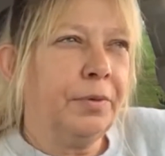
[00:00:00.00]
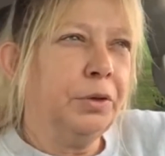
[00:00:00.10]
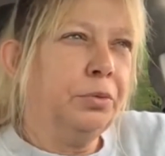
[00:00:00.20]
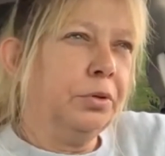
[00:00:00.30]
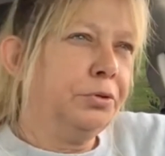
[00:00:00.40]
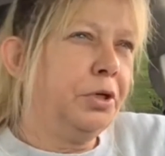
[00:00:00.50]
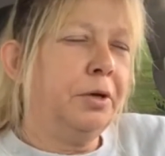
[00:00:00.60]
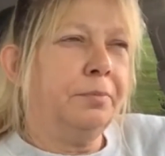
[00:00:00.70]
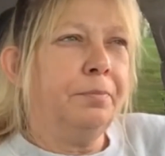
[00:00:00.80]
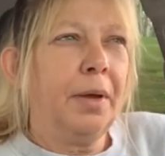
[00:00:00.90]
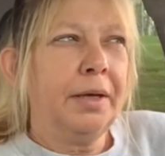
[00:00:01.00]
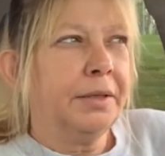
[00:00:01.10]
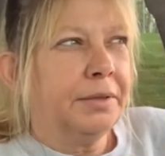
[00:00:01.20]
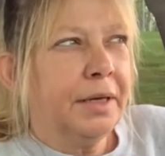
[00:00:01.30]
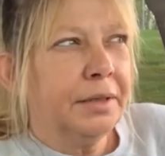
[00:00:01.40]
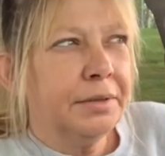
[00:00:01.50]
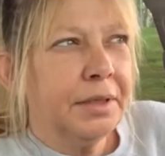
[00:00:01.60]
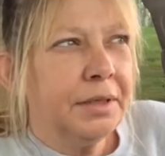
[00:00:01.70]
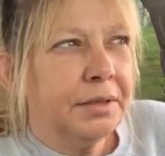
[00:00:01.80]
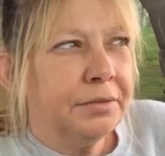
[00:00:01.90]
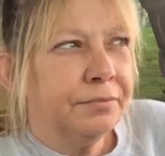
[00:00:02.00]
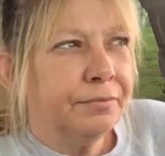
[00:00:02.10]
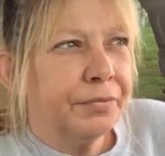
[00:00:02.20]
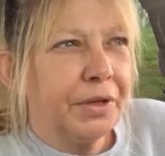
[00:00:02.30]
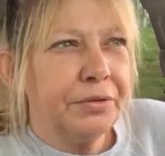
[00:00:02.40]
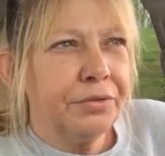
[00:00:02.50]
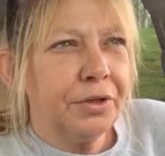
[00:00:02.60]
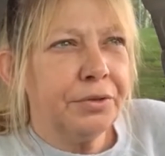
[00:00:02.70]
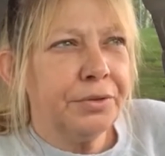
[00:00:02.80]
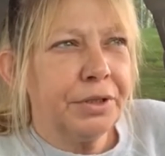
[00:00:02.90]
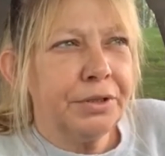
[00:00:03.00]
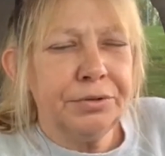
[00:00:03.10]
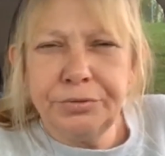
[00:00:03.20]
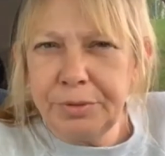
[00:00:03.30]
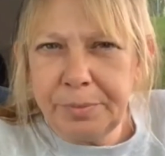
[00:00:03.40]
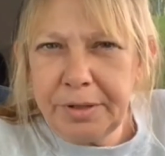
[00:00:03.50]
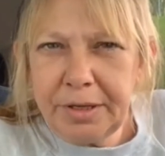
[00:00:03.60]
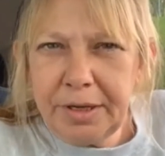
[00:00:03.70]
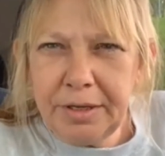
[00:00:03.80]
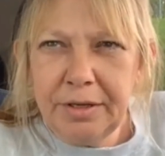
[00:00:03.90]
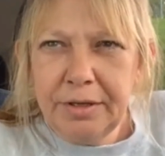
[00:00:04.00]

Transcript: flu or something back in 1913 or something like that.